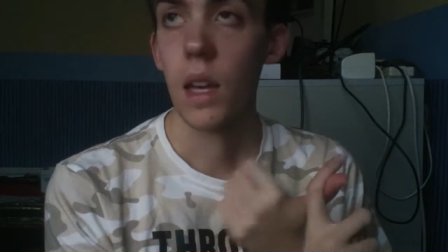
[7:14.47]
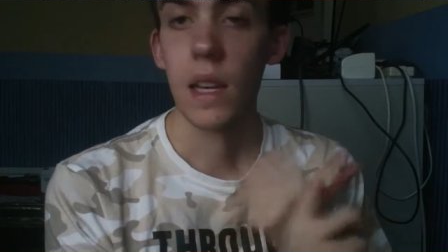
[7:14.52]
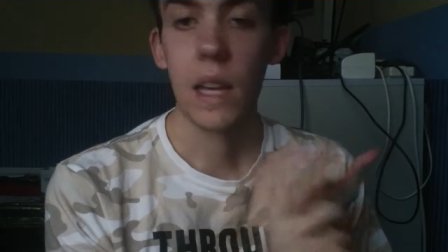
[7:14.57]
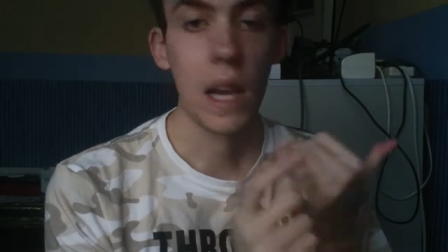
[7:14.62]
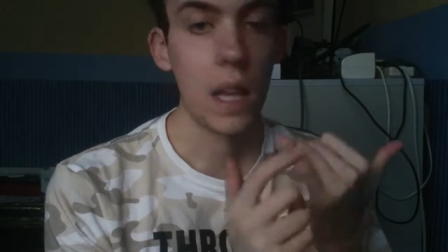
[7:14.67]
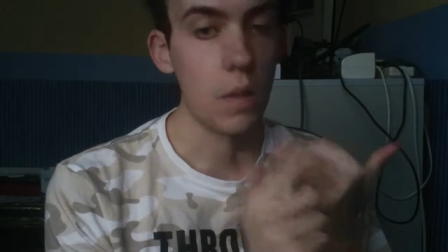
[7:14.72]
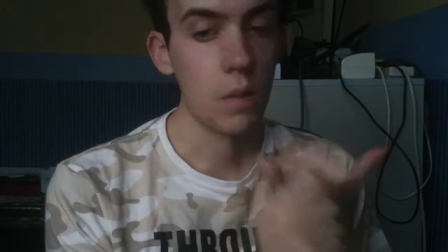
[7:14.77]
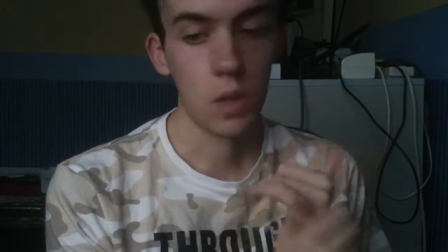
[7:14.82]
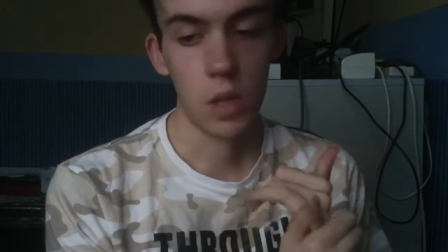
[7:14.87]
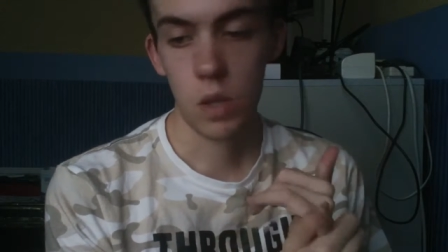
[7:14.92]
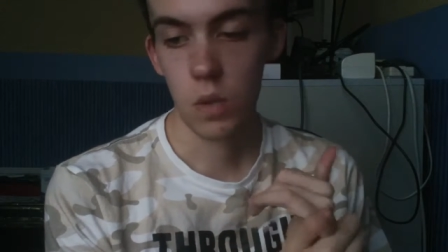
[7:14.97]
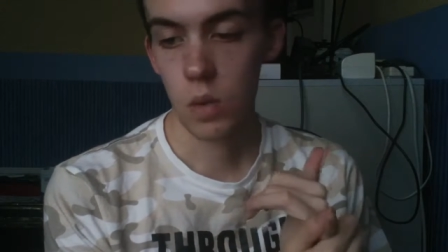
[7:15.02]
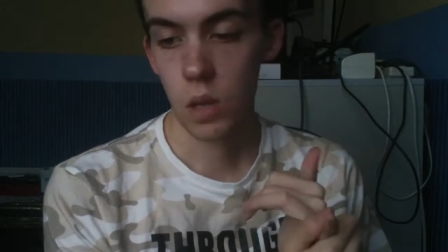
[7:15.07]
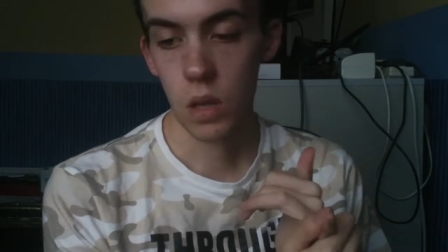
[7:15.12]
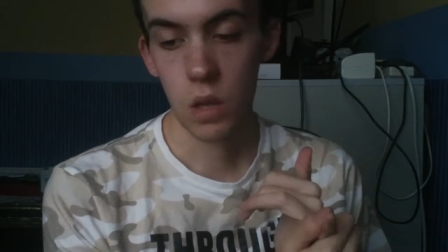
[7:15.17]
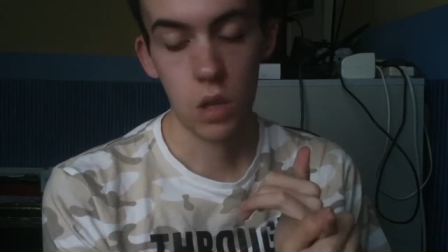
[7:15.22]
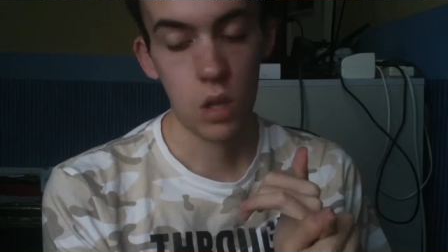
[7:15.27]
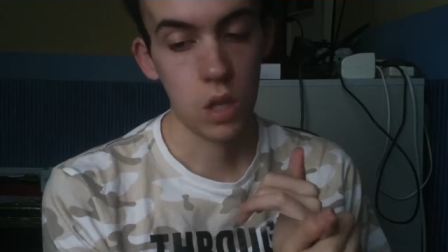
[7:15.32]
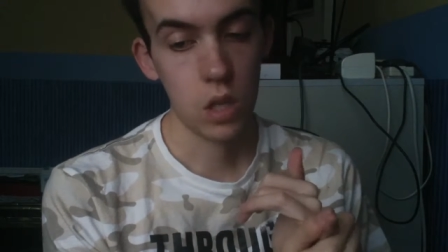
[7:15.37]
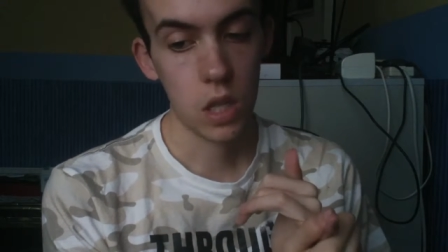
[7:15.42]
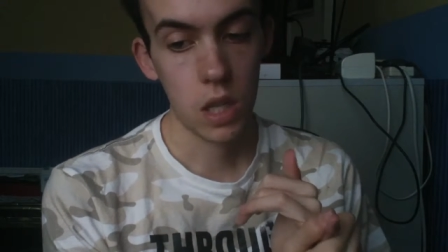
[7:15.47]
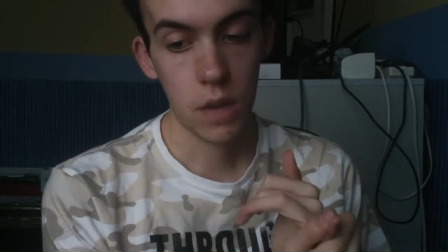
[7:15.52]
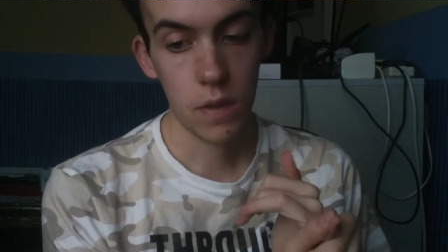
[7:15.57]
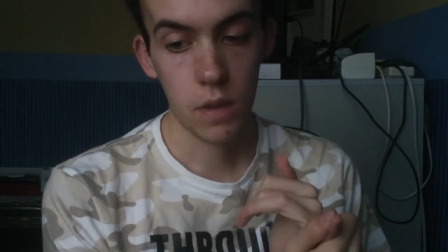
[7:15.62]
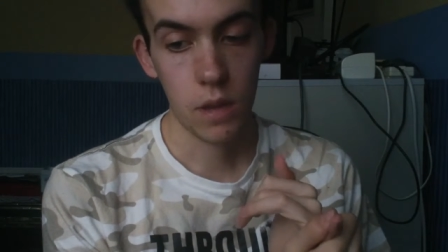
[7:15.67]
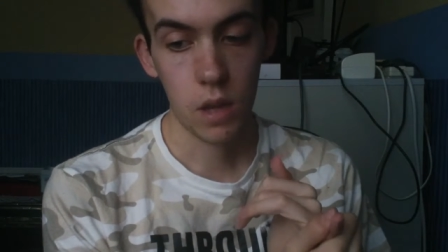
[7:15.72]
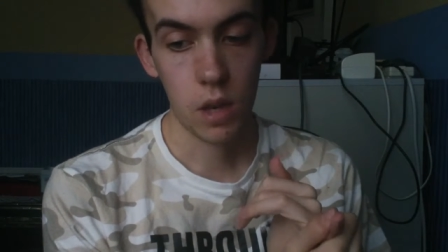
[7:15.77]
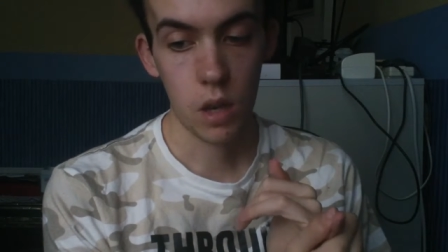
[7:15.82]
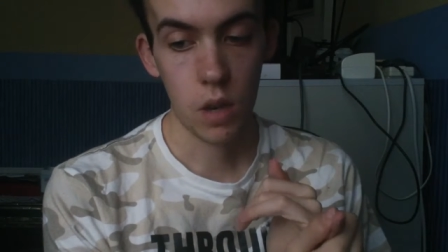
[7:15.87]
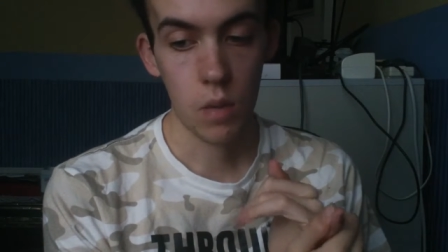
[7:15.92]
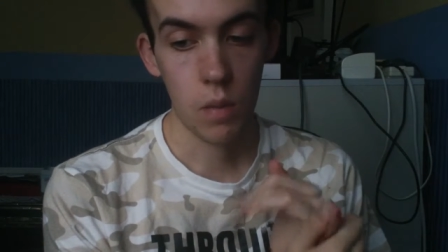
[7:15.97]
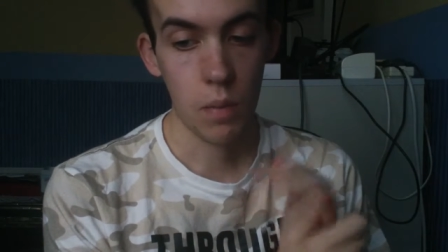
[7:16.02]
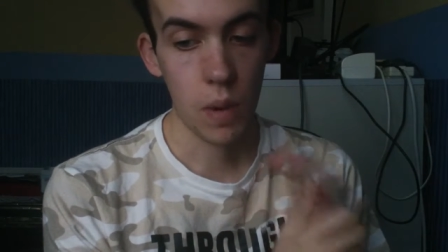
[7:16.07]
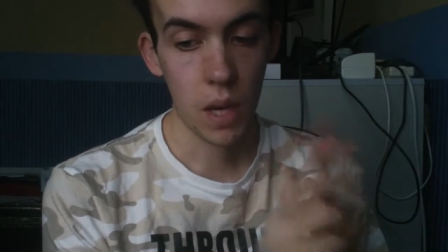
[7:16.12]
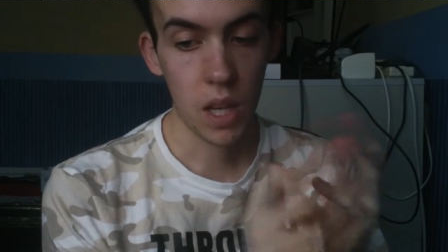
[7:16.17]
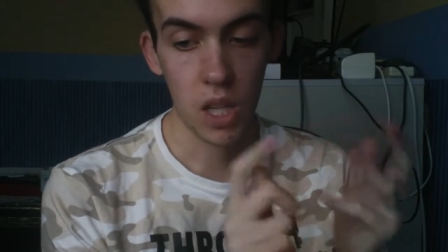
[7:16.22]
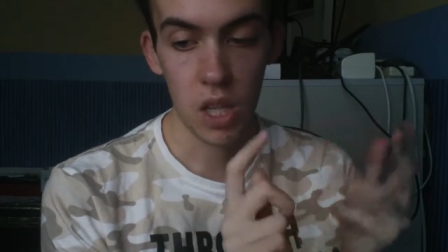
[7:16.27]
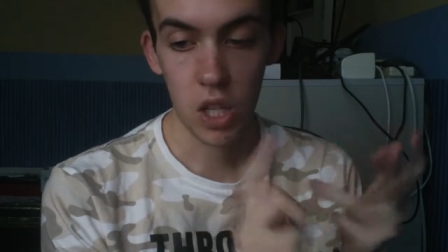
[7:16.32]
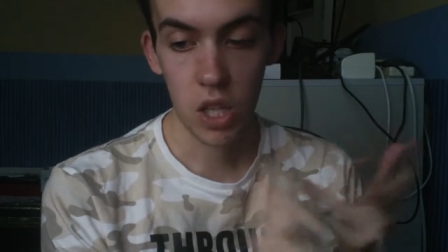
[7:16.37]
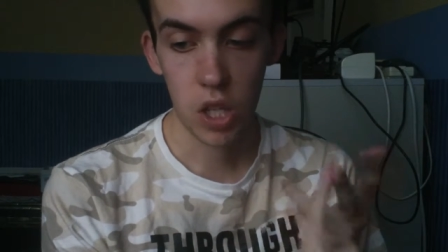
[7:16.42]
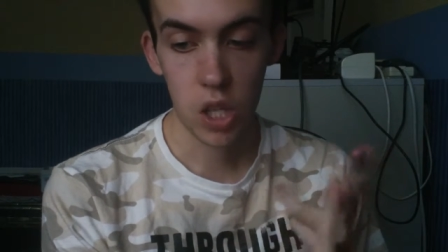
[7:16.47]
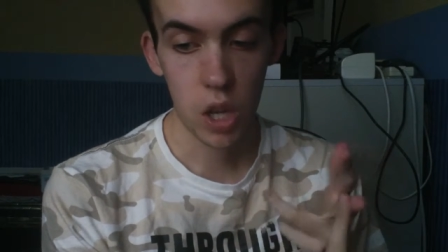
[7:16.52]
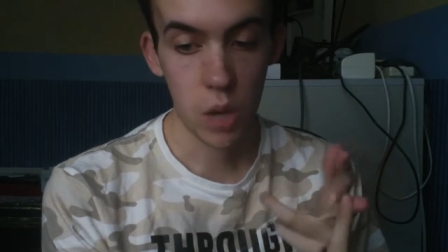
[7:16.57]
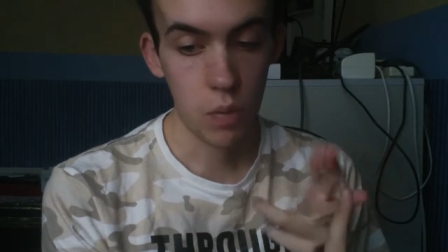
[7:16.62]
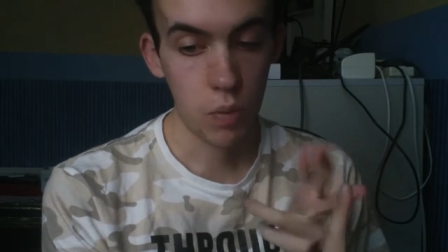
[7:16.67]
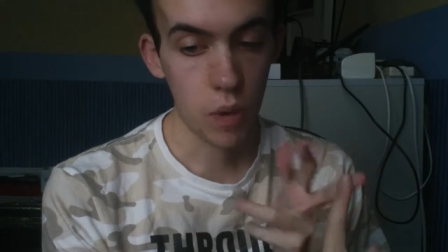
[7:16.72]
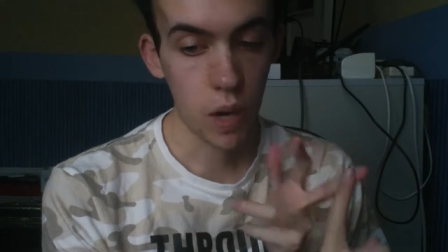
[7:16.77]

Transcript: Callum McSween, you should definitely go, Becky J.